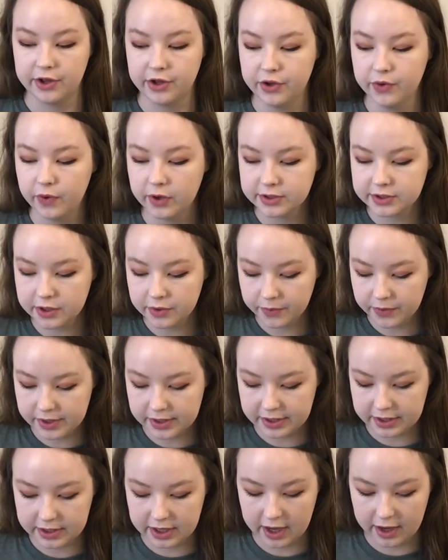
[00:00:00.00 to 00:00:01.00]
You also
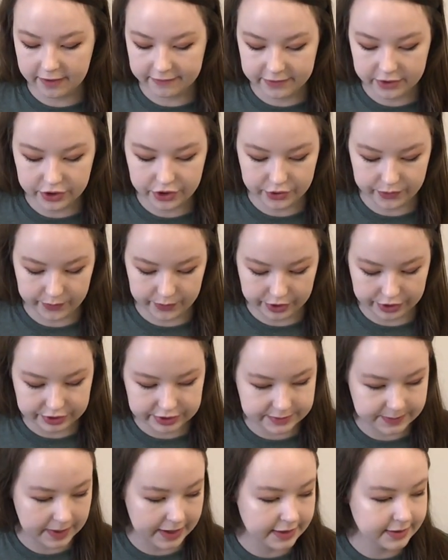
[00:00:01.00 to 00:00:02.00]
want to cover your
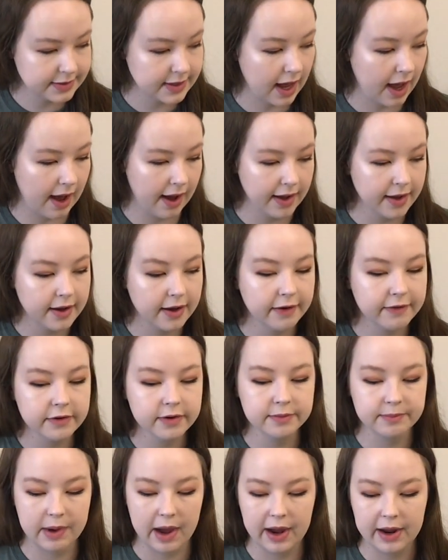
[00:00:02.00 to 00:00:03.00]
workspace. I
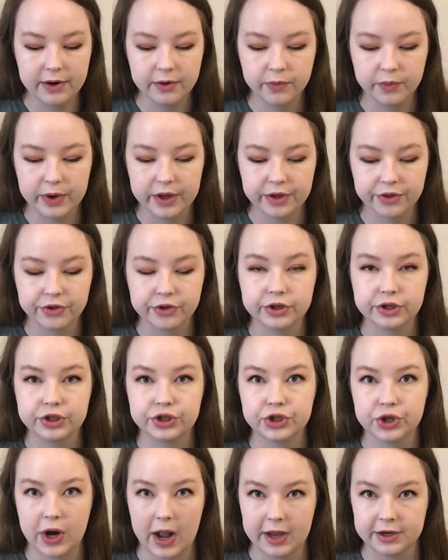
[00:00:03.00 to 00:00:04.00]
covered mine with
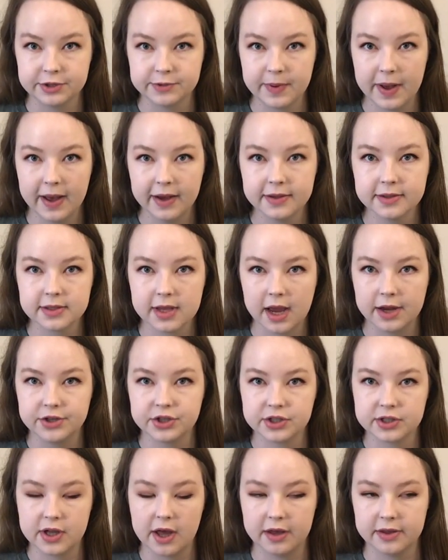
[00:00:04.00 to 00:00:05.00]
trash bags. I
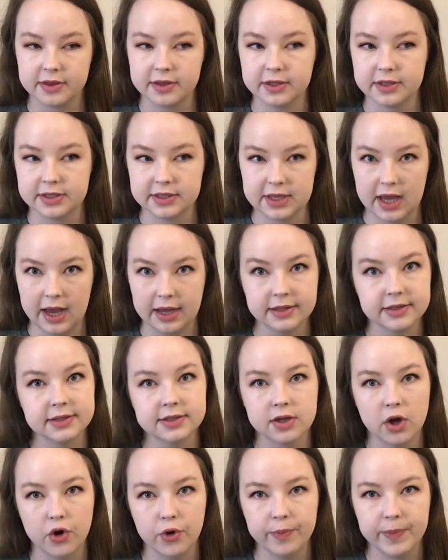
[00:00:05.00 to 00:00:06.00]
just cut the
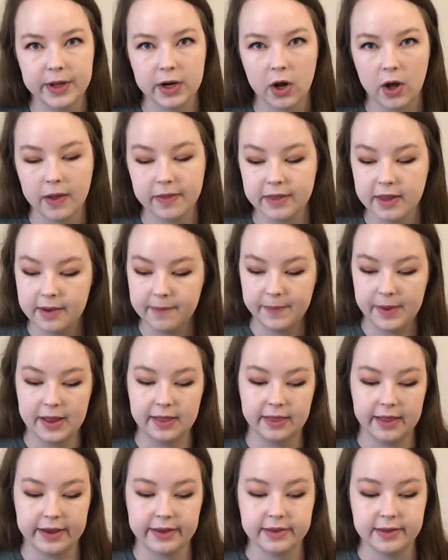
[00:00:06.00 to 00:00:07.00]
sides open on them
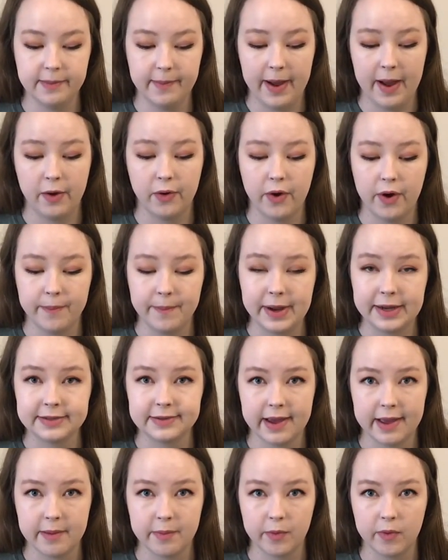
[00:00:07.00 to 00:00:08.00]
and laid them out on my
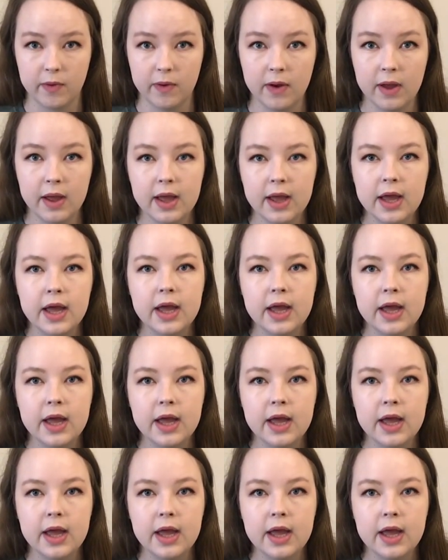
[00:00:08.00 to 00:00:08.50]
table.